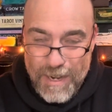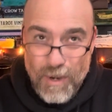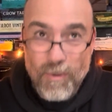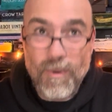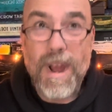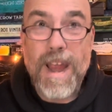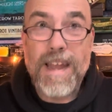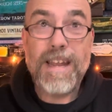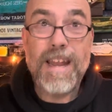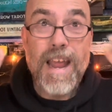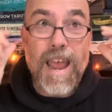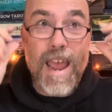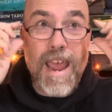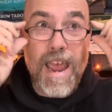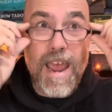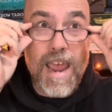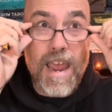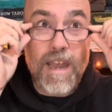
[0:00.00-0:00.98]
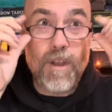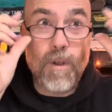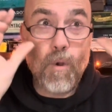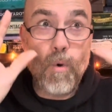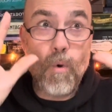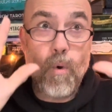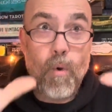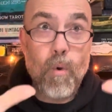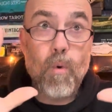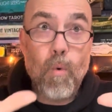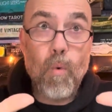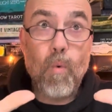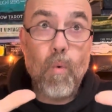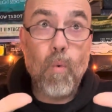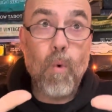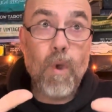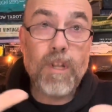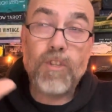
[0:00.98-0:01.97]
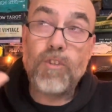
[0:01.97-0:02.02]
Right? And
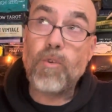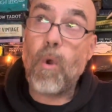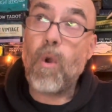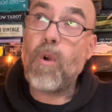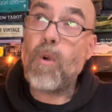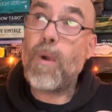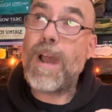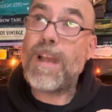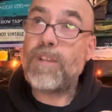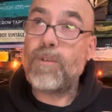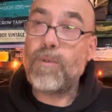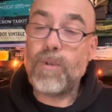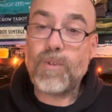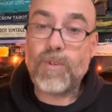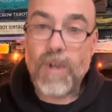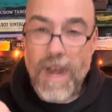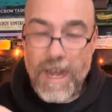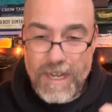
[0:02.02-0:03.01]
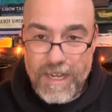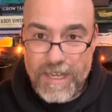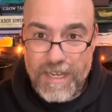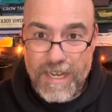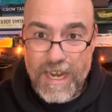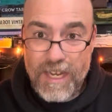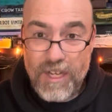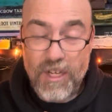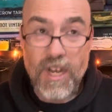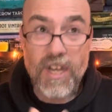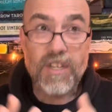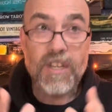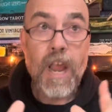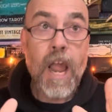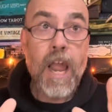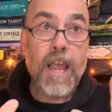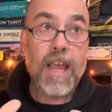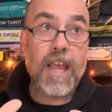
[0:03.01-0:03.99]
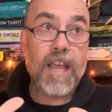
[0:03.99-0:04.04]
what Zoroaster was trying to teach us
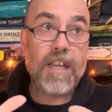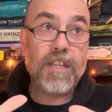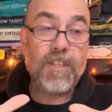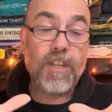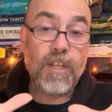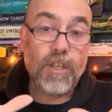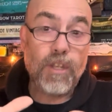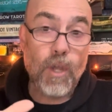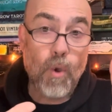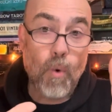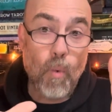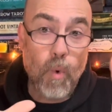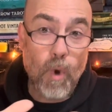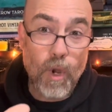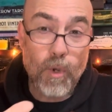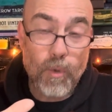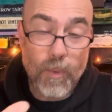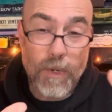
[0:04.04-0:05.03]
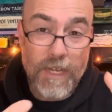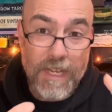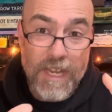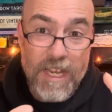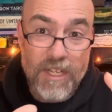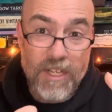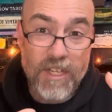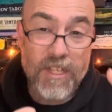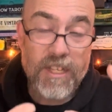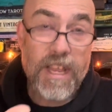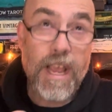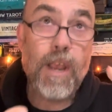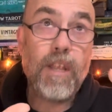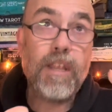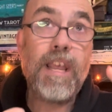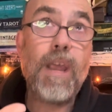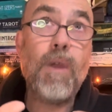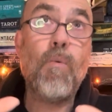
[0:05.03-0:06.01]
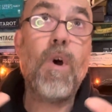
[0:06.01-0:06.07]
is that the world religions,
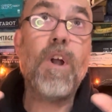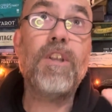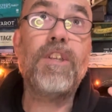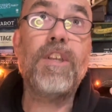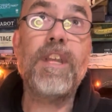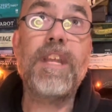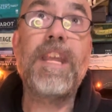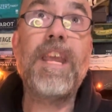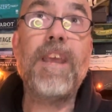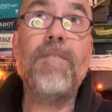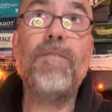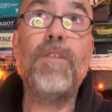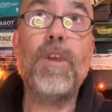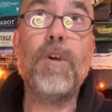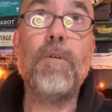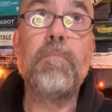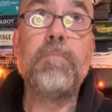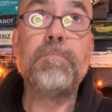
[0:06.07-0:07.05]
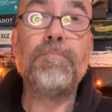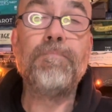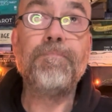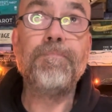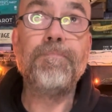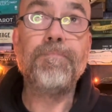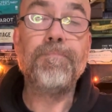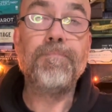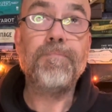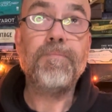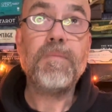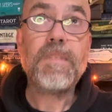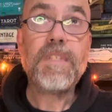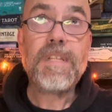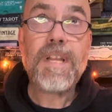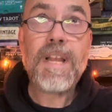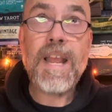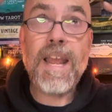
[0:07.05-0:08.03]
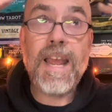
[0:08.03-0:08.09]
they want to give you
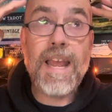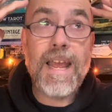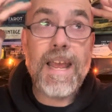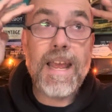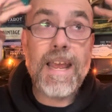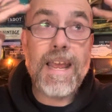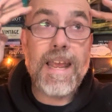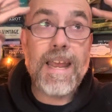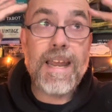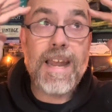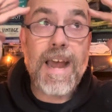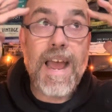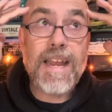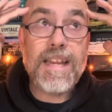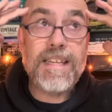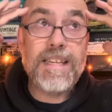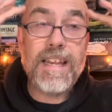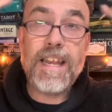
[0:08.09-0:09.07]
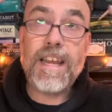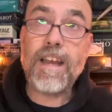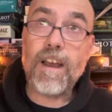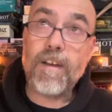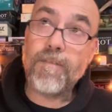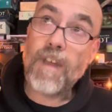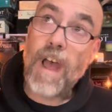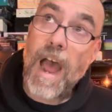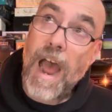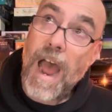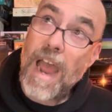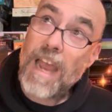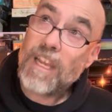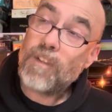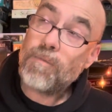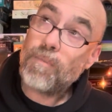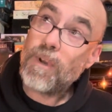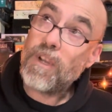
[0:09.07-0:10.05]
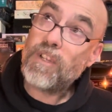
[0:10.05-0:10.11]
an idea of the
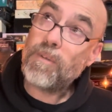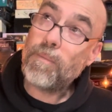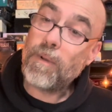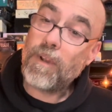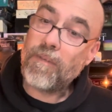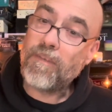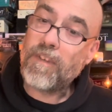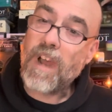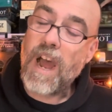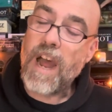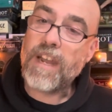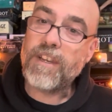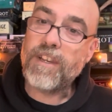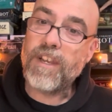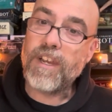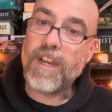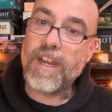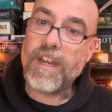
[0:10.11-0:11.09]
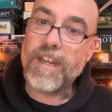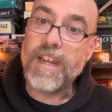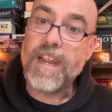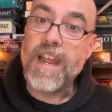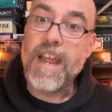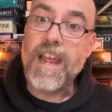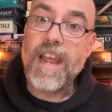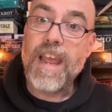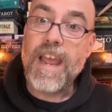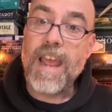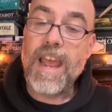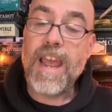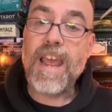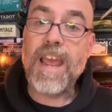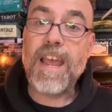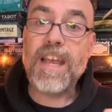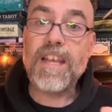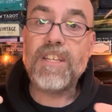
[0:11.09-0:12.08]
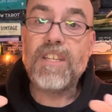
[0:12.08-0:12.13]
highest principle of God good
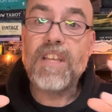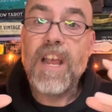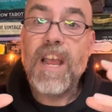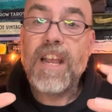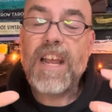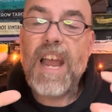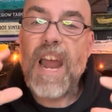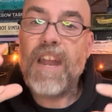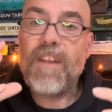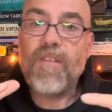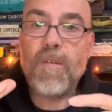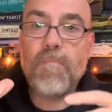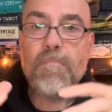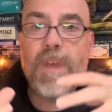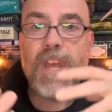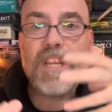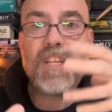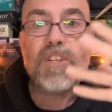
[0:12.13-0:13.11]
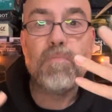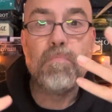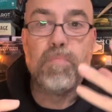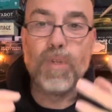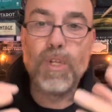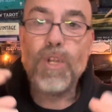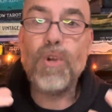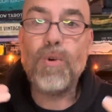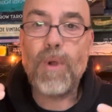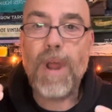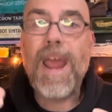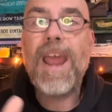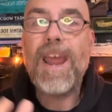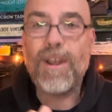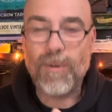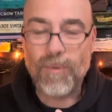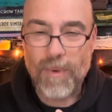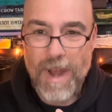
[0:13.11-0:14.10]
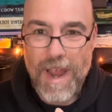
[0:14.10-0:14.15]
as kind of a mixed blue
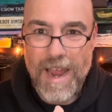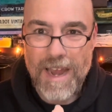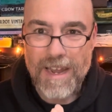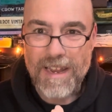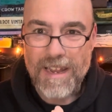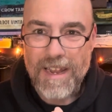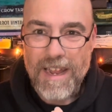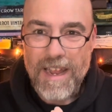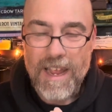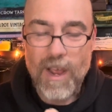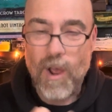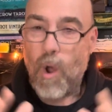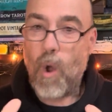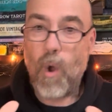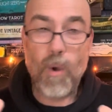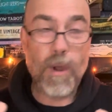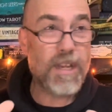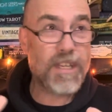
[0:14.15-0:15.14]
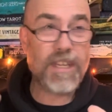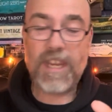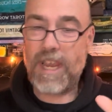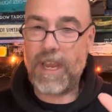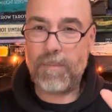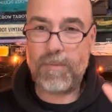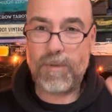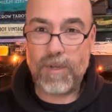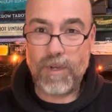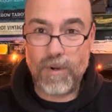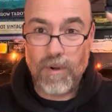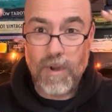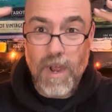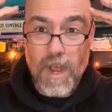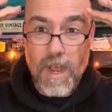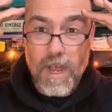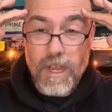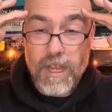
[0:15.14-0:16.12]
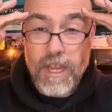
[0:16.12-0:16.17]
and red. It always keeps you
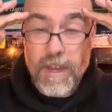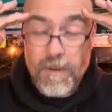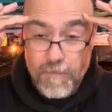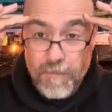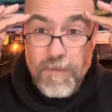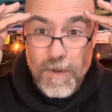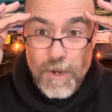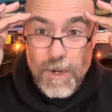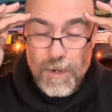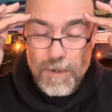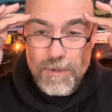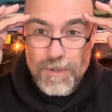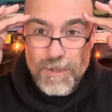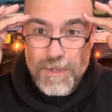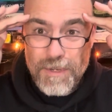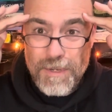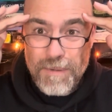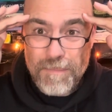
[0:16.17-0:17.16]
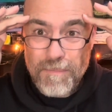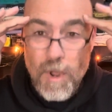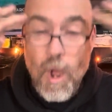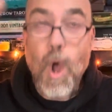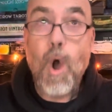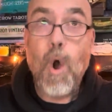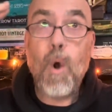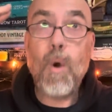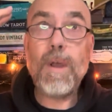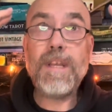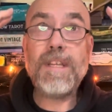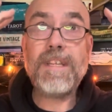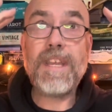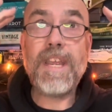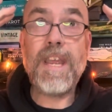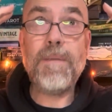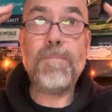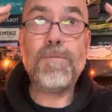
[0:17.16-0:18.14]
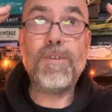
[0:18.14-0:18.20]
confused, always
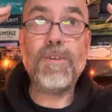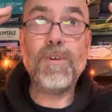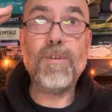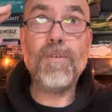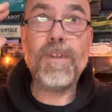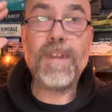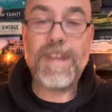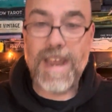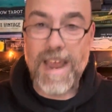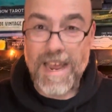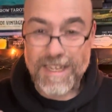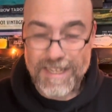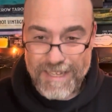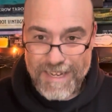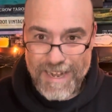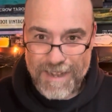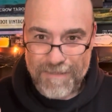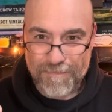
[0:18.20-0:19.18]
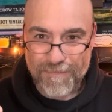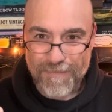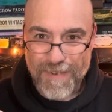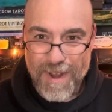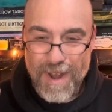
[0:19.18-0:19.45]
keeps you guessing.